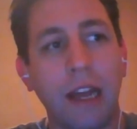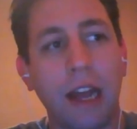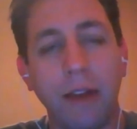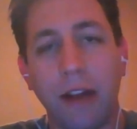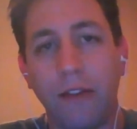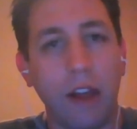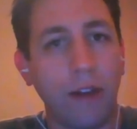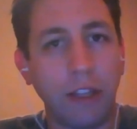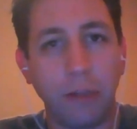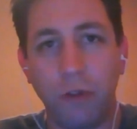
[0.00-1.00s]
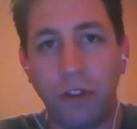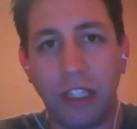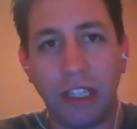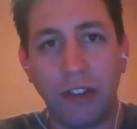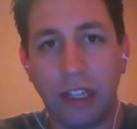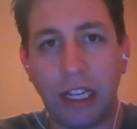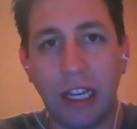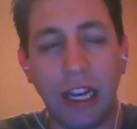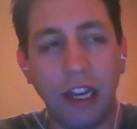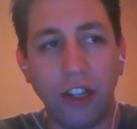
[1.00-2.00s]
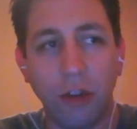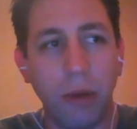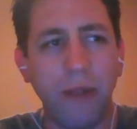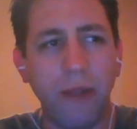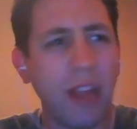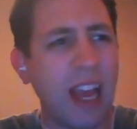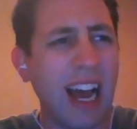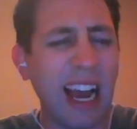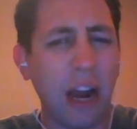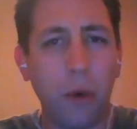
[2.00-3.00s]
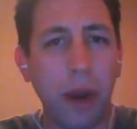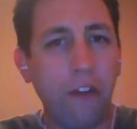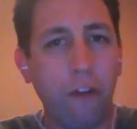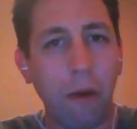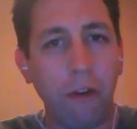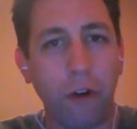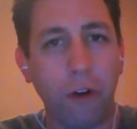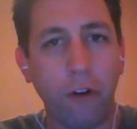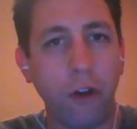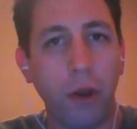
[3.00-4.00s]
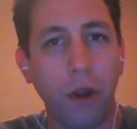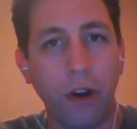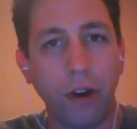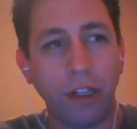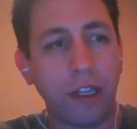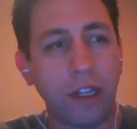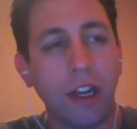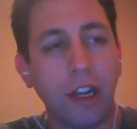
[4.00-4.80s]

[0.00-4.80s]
I mean, I've loved this movie since I was a teenager, but I got away from it for a few years.